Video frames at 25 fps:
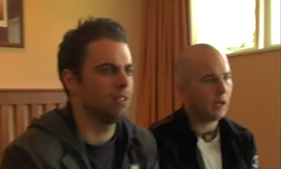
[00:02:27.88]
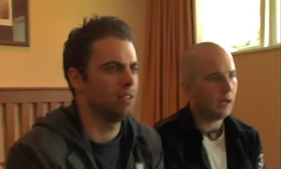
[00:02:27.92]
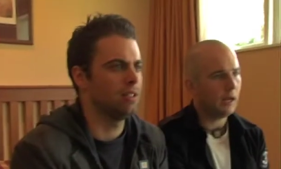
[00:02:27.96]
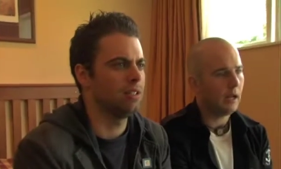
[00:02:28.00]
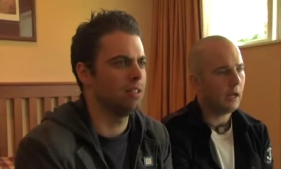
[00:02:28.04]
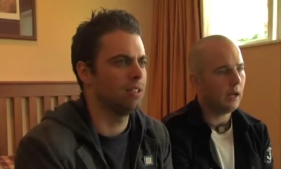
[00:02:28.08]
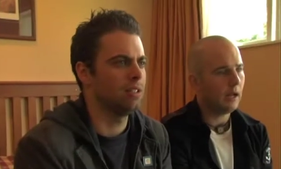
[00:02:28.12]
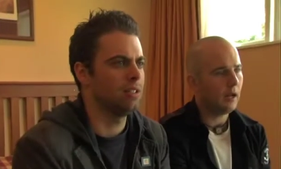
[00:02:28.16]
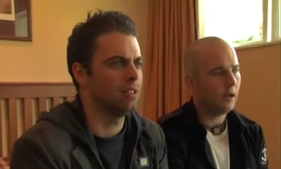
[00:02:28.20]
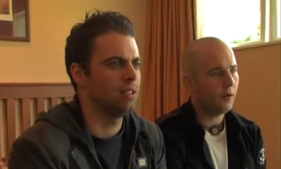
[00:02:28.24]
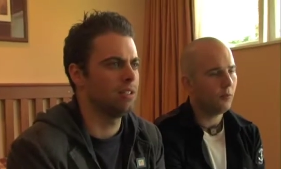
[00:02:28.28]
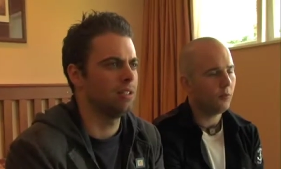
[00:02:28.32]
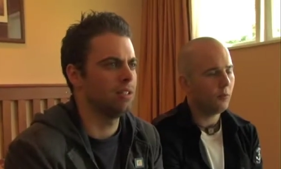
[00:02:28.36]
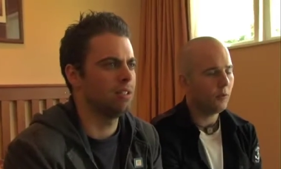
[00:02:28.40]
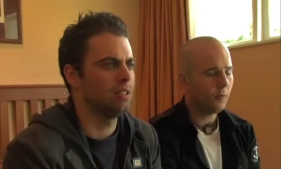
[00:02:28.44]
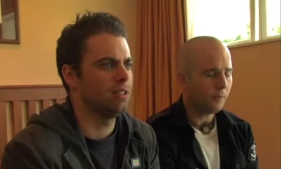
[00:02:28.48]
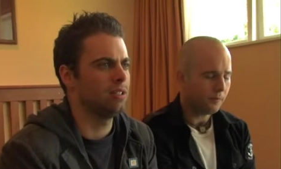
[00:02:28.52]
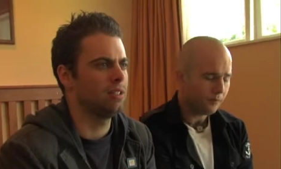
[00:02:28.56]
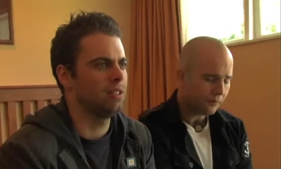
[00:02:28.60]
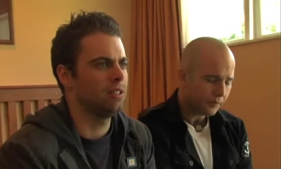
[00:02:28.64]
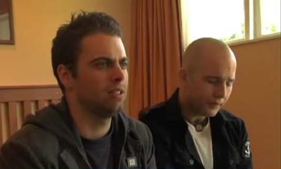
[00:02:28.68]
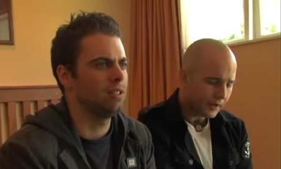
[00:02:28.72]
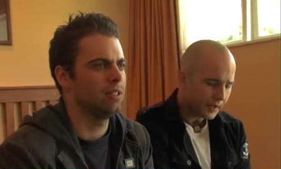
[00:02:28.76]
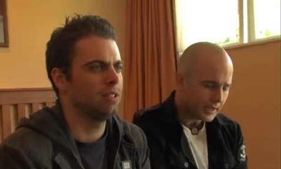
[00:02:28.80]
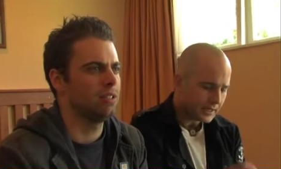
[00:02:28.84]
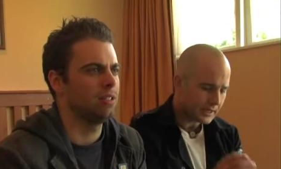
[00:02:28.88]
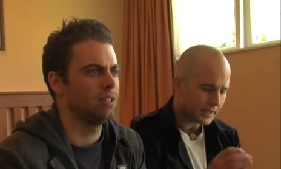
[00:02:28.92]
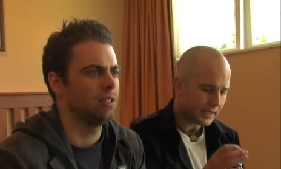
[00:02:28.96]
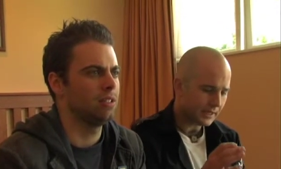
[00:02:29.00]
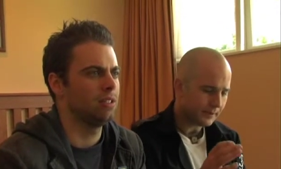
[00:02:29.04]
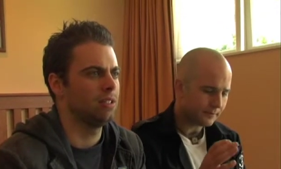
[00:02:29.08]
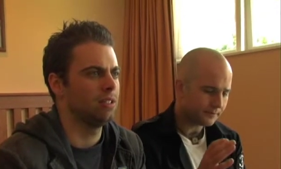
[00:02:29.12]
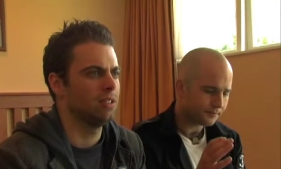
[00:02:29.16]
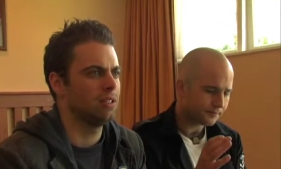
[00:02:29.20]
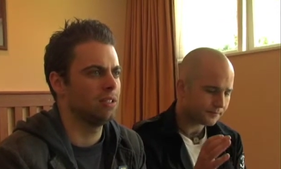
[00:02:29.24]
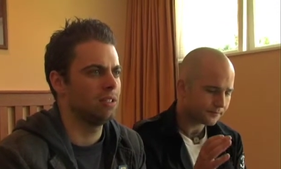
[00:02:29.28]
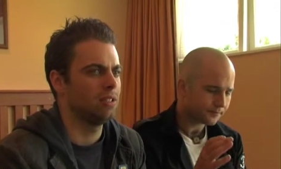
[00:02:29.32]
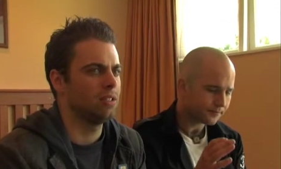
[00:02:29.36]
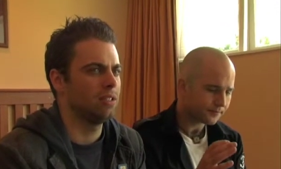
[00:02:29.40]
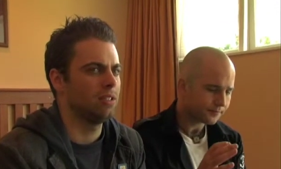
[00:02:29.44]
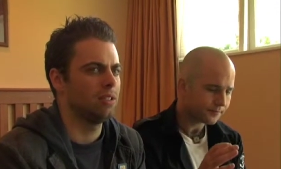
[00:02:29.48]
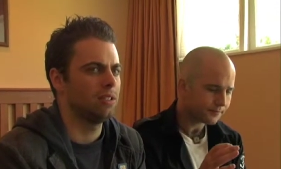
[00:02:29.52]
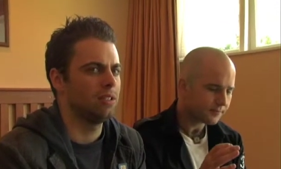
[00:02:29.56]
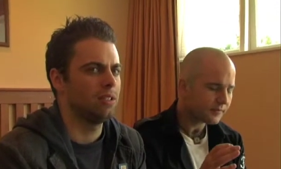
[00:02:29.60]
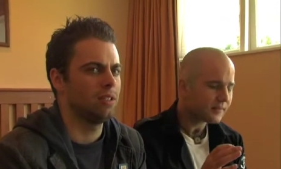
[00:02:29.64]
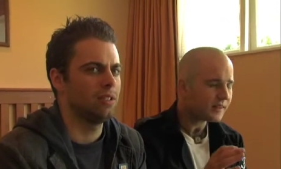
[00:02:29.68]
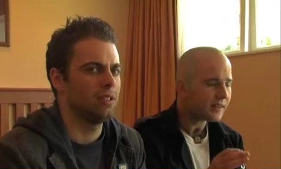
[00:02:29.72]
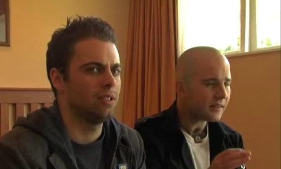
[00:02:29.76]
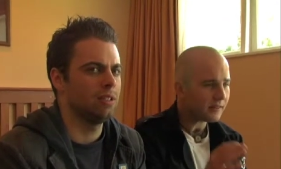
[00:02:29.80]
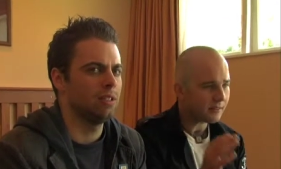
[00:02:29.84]
Speaker 1: Uh, well, see,
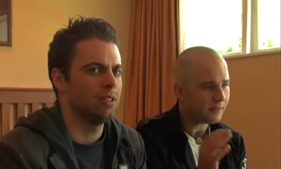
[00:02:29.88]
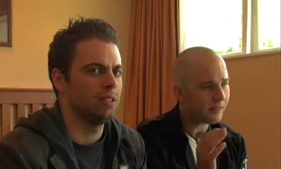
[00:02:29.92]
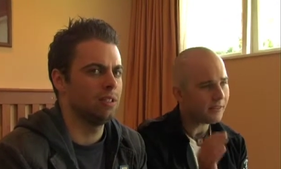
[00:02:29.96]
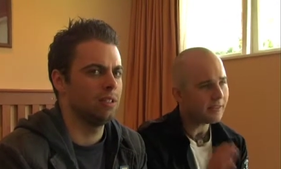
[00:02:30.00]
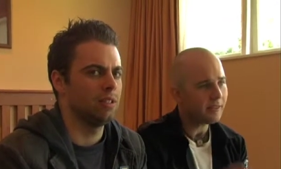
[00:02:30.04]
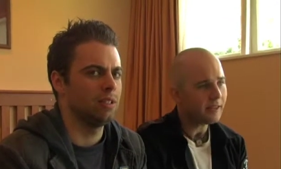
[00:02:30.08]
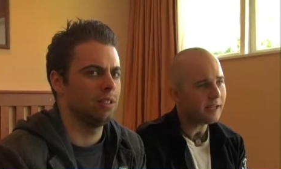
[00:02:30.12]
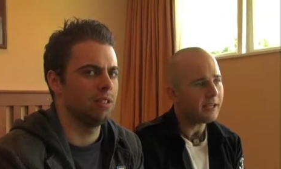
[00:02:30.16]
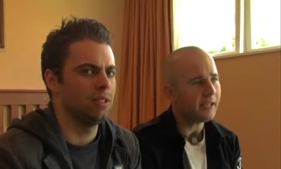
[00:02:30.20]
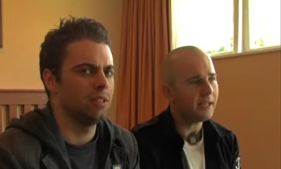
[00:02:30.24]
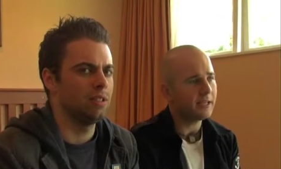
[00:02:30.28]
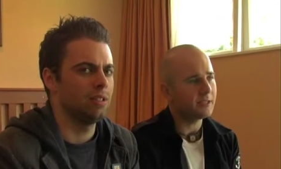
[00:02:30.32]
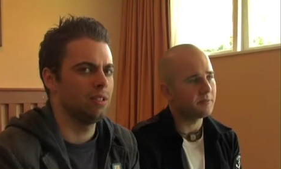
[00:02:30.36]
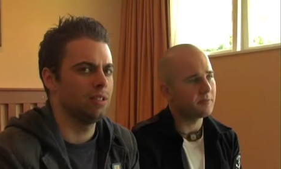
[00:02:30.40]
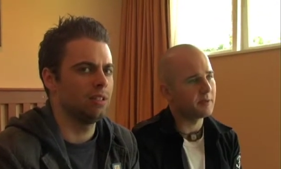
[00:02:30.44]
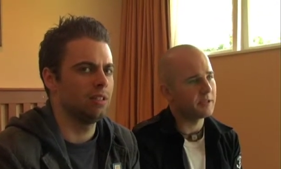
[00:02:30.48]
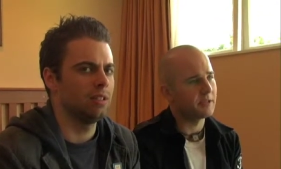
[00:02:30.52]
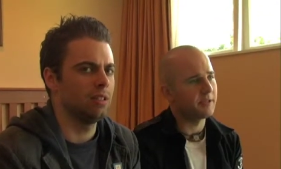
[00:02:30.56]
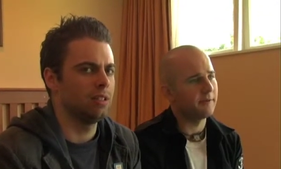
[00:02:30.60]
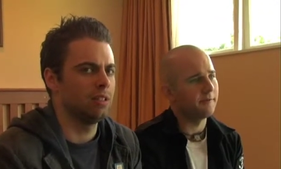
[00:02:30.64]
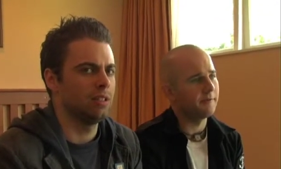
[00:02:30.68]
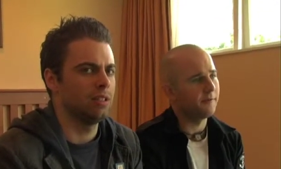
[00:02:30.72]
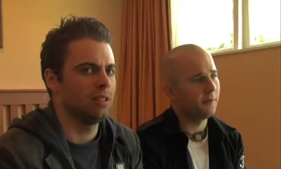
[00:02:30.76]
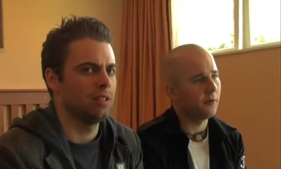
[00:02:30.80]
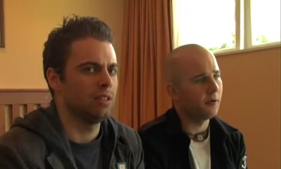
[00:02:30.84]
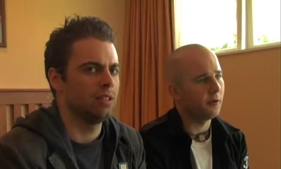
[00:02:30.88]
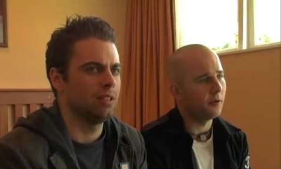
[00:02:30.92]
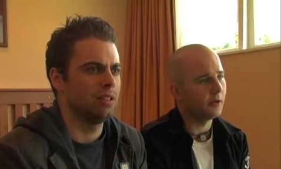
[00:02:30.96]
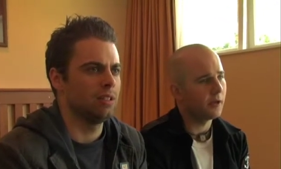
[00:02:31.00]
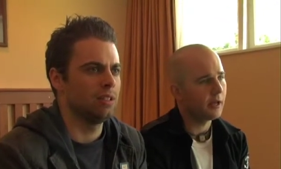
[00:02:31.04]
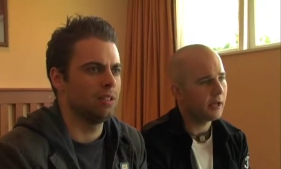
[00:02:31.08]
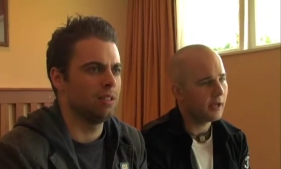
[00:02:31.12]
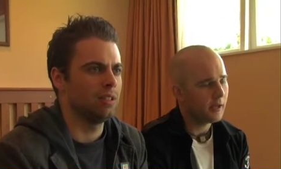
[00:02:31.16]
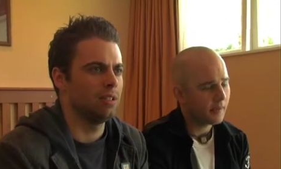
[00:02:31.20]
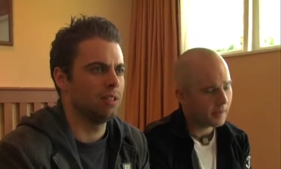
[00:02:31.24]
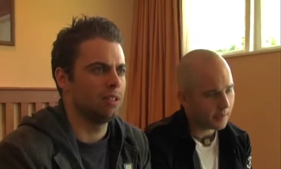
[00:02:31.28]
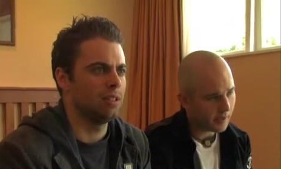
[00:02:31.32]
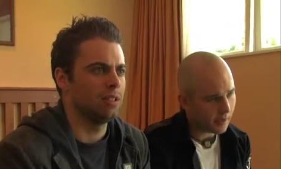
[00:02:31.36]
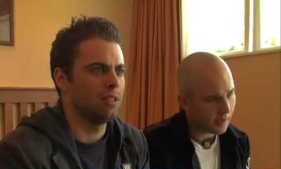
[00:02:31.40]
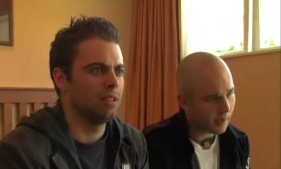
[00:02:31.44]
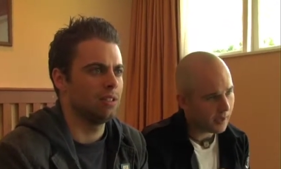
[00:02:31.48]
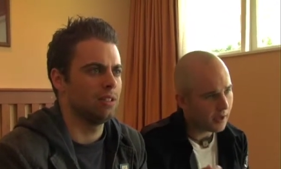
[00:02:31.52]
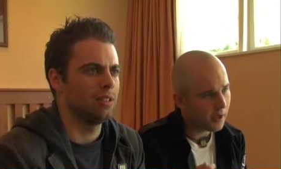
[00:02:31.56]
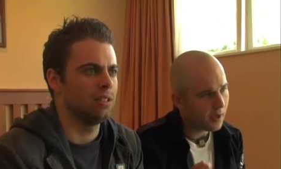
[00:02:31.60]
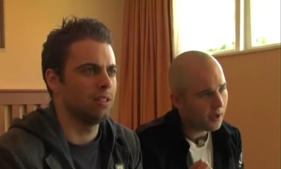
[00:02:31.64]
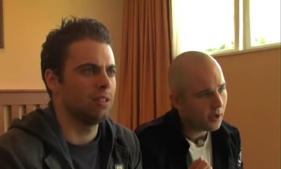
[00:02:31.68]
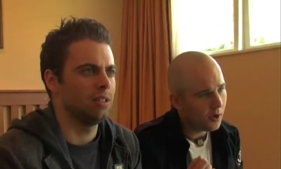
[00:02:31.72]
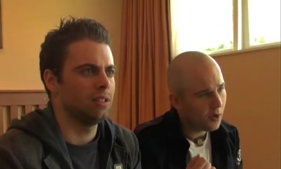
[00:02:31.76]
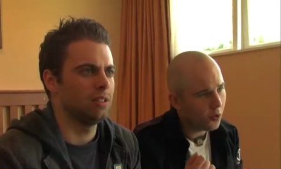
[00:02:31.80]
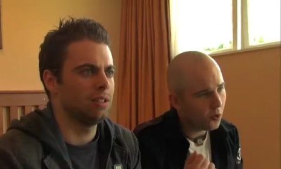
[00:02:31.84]
the thing is, Mister Ford,
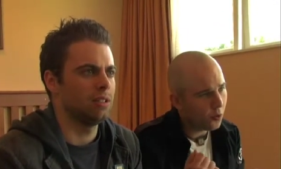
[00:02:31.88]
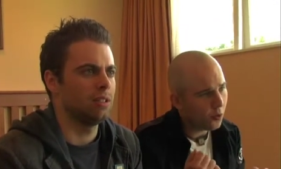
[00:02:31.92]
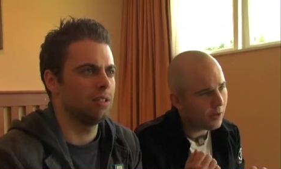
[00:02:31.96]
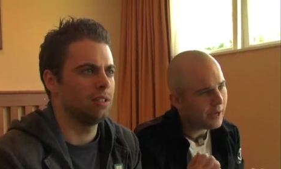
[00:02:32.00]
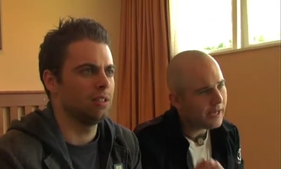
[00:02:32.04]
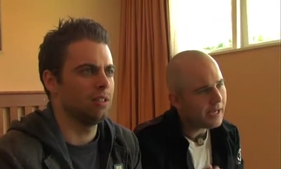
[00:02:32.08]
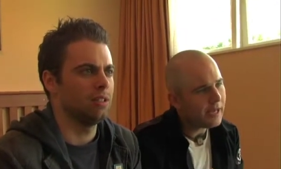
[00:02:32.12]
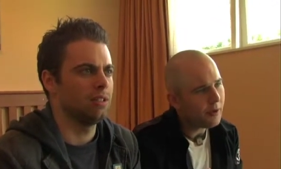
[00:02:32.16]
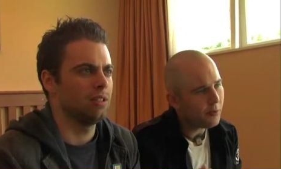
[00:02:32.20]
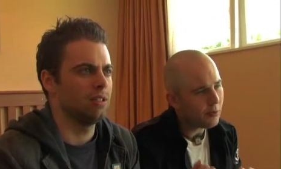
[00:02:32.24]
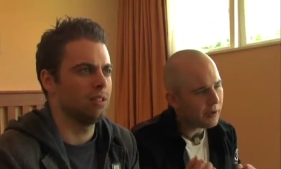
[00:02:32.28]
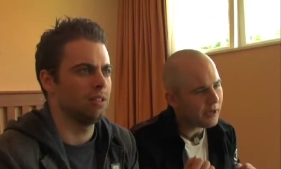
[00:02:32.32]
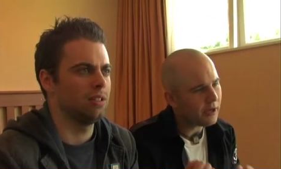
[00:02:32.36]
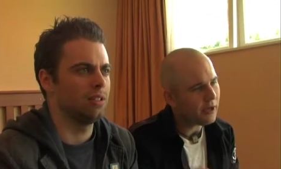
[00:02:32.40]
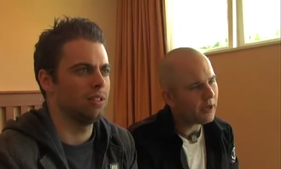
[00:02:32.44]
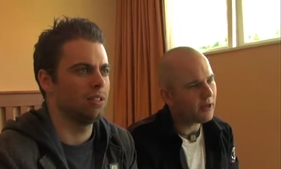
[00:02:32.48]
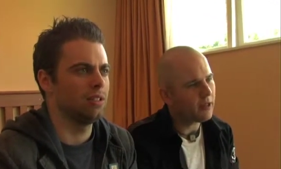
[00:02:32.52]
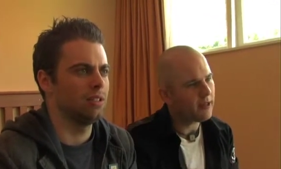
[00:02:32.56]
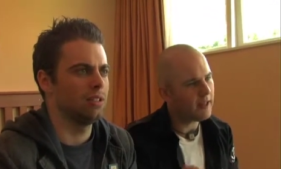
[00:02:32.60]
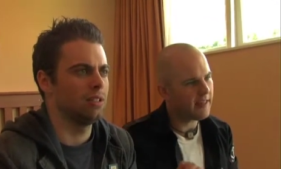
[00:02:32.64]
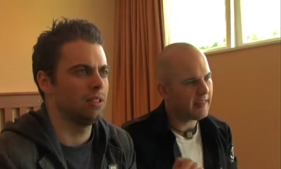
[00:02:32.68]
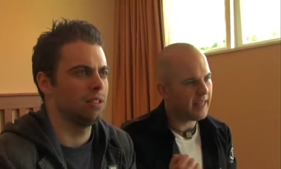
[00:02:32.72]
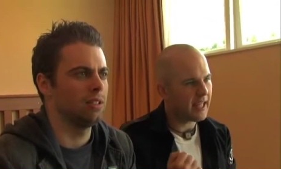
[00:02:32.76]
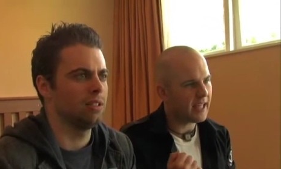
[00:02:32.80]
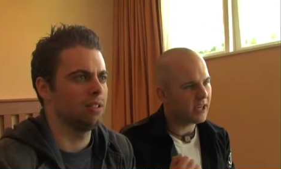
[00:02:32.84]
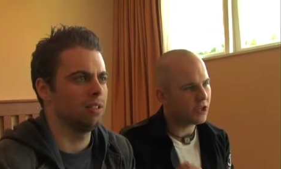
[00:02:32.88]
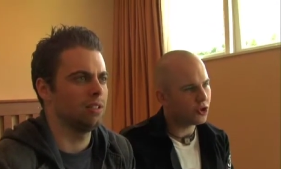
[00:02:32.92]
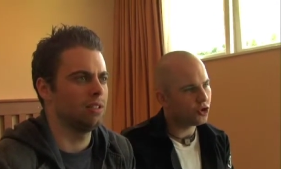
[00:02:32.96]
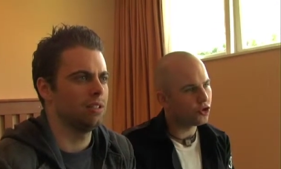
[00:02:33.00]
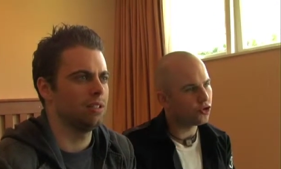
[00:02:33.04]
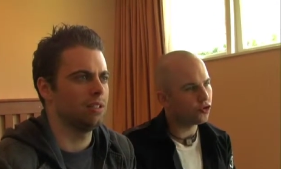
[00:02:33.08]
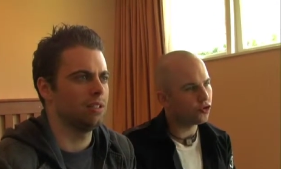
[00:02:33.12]
that. We we kind of like that